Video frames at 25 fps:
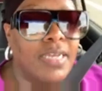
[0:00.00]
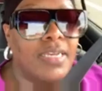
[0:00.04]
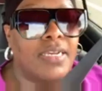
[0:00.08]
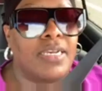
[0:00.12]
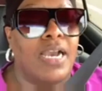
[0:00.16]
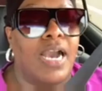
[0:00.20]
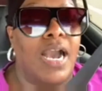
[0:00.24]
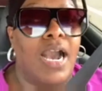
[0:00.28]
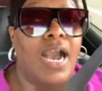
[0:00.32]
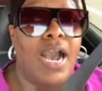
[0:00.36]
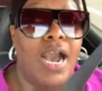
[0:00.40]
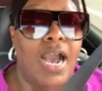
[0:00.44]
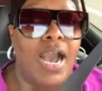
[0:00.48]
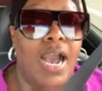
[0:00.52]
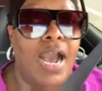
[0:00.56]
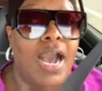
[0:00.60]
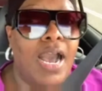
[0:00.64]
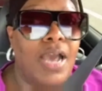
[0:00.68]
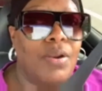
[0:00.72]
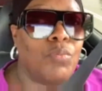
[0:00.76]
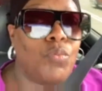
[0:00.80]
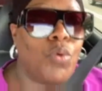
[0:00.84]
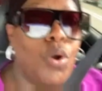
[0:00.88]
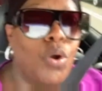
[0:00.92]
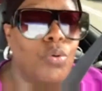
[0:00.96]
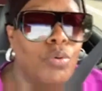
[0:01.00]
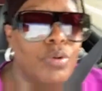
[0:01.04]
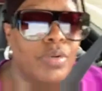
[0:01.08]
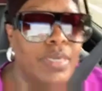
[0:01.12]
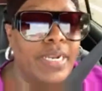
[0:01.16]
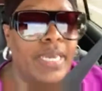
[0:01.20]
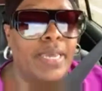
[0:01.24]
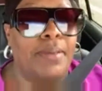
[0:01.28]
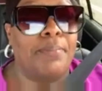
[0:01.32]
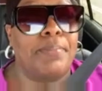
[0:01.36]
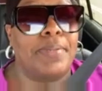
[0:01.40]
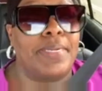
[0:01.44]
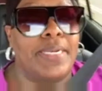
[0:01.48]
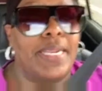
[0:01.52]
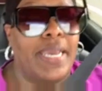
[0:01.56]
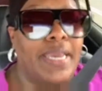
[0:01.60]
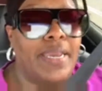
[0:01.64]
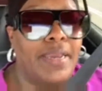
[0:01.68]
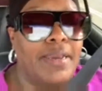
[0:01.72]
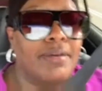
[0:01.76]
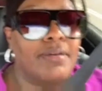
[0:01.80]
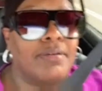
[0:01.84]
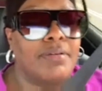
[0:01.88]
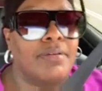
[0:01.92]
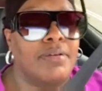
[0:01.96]
God won't let me
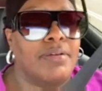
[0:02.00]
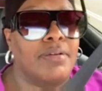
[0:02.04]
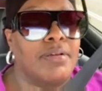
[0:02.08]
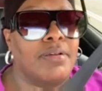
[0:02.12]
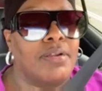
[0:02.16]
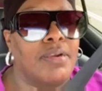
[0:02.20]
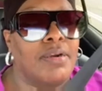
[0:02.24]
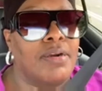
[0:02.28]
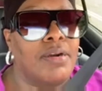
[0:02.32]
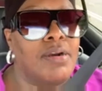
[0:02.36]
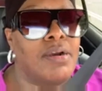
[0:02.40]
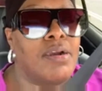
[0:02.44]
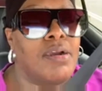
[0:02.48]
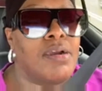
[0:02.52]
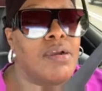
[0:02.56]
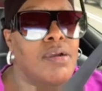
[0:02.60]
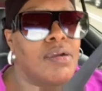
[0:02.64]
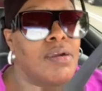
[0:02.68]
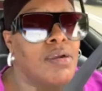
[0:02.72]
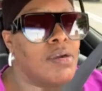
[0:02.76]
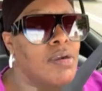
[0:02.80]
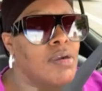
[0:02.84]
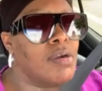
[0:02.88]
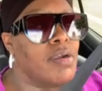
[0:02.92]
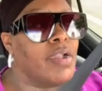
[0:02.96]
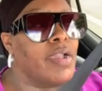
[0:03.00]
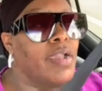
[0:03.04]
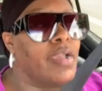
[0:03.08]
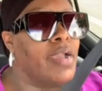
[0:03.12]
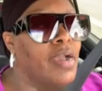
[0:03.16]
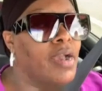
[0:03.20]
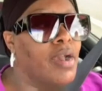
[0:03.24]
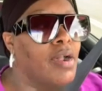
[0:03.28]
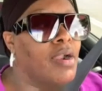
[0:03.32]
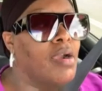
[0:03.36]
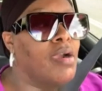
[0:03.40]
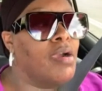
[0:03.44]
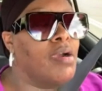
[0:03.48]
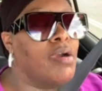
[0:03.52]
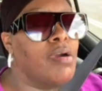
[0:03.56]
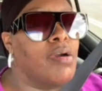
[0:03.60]
down. Yeah.